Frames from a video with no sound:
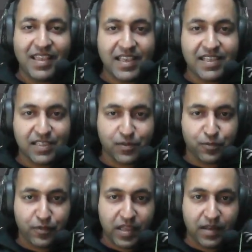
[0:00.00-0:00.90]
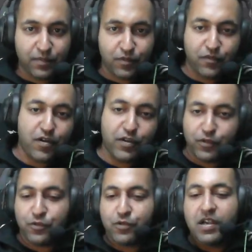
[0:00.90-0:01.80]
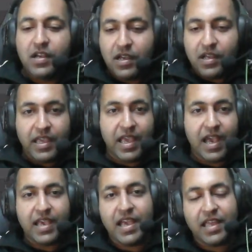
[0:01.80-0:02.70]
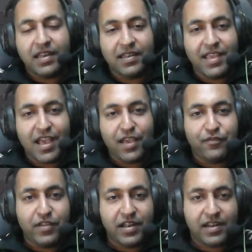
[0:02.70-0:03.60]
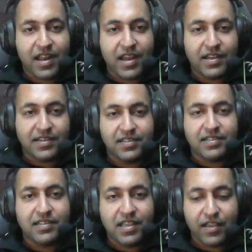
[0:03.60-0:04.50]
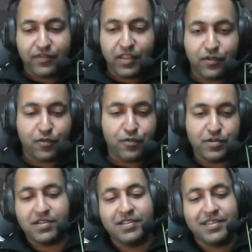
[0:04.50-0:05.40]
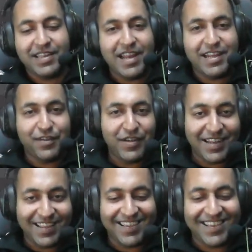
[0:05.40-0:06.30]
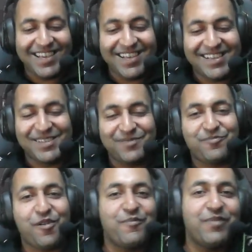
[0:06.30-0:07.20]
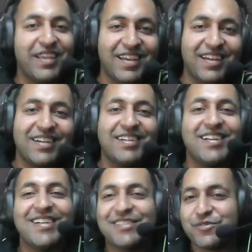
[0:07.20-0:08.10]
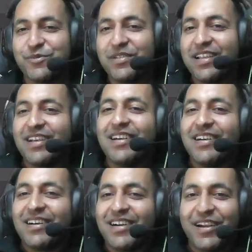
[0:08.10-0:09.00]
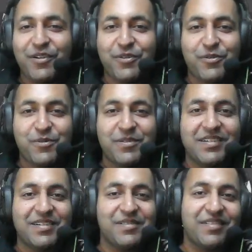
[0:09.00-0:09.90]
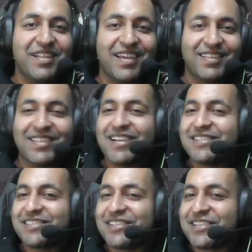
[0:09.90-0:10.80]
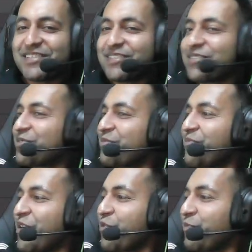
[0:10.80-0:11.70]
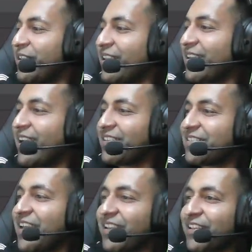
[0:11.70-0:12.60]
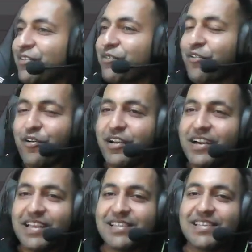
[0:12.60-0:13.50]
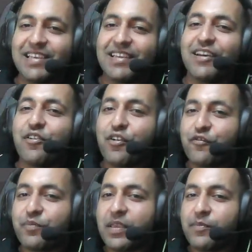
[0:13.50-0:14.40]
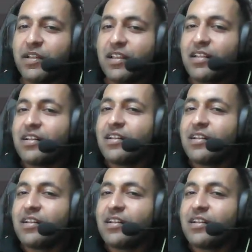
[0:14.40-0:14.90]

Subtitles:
things will move on to AI, and AI will write every code. Creativity is probably dead soon. I don't know. Like that's just my opinion. I can already see a lot of people